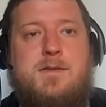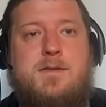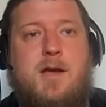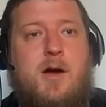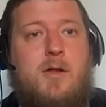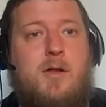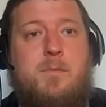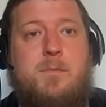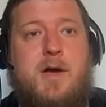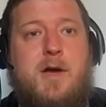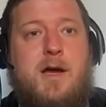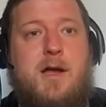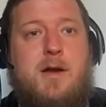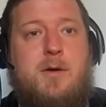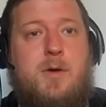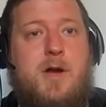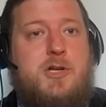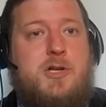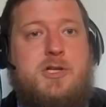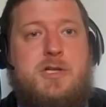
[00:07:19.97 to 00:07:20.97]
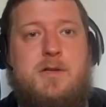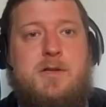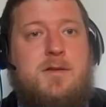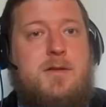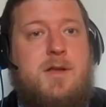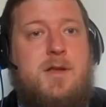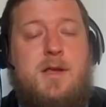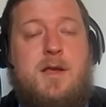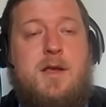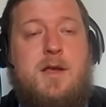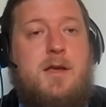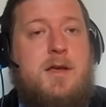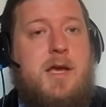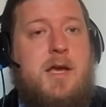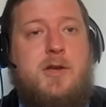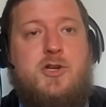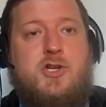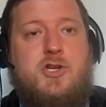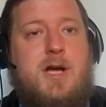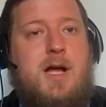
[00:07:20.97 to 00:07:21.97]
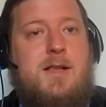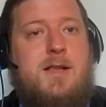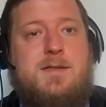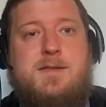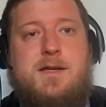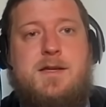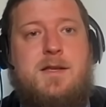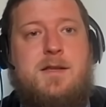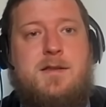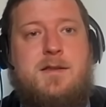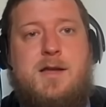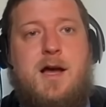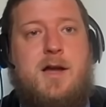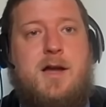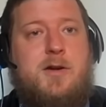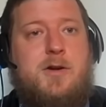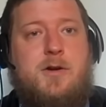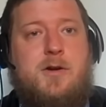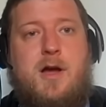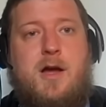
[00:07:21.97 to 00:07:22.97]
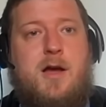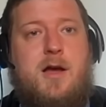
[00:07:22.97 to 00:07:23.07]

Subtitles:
down by Russian Kinjals and other